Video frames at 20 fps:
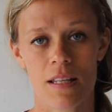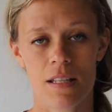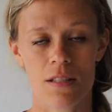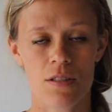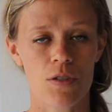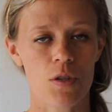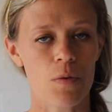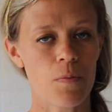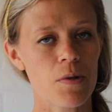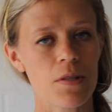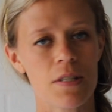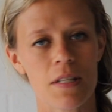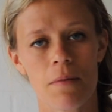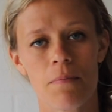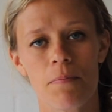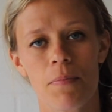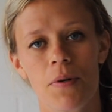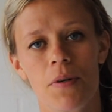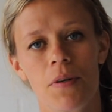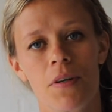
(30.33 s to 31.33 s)
It's super
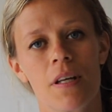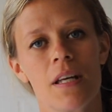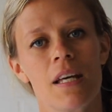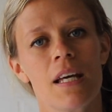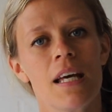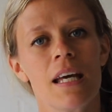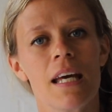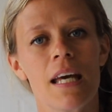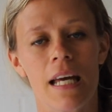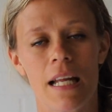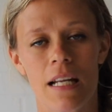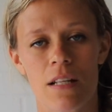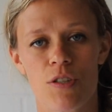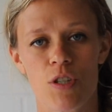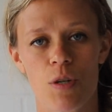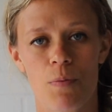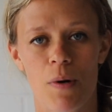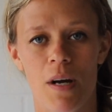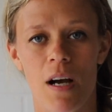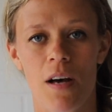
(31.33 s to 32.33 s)
simple and it's
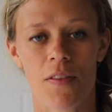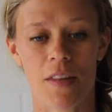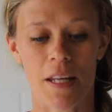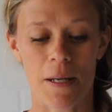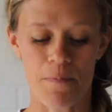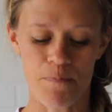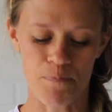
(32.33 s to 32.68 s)
super healthy.